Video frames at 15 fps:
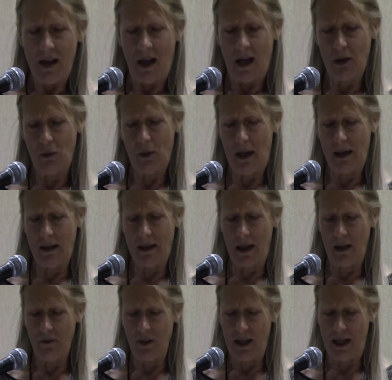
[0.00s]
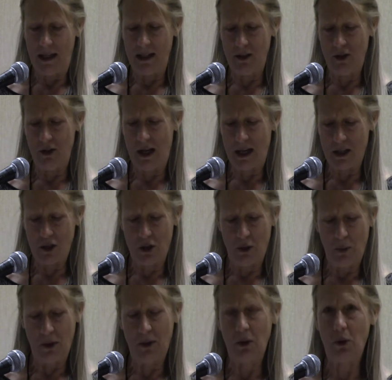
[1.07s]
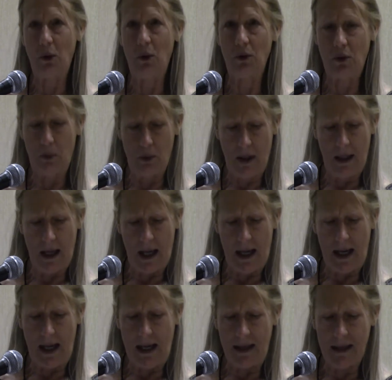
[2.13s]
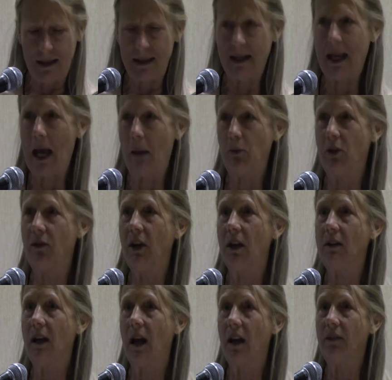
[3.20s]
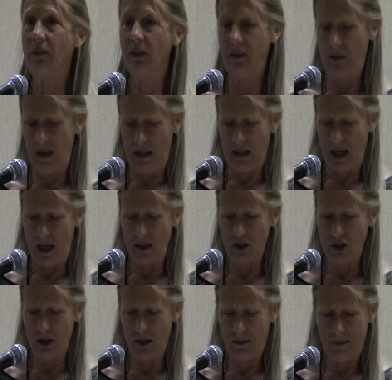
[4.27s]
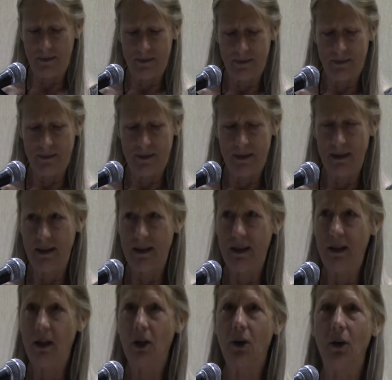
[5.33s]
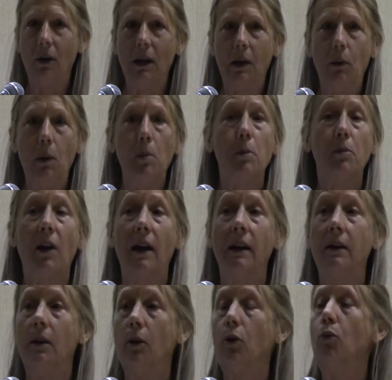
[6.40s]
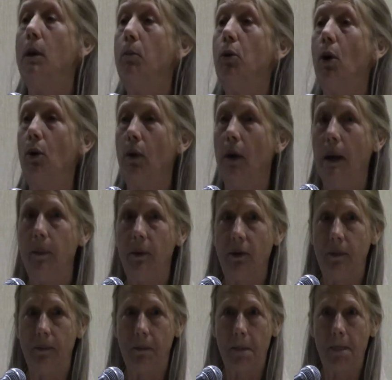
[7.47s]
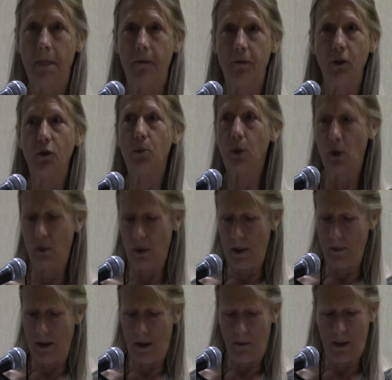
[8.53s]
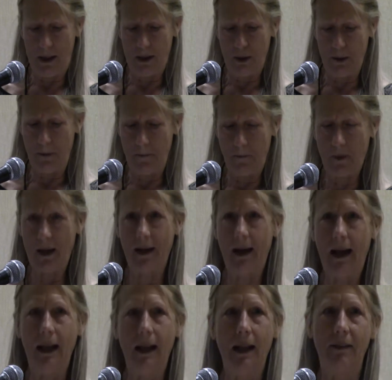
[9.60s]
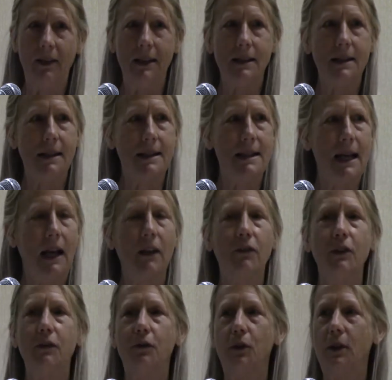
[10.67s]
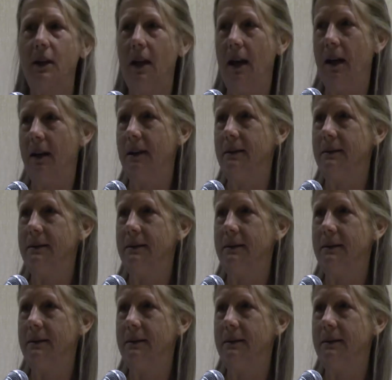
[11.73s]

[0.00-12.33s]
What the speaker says: I created Elephant Aid International with the goal to bring aid to captive-held elephants in Asia. Currently, we provide 3 programs. The first program that we do, and I love it, is Elephant Foot Care.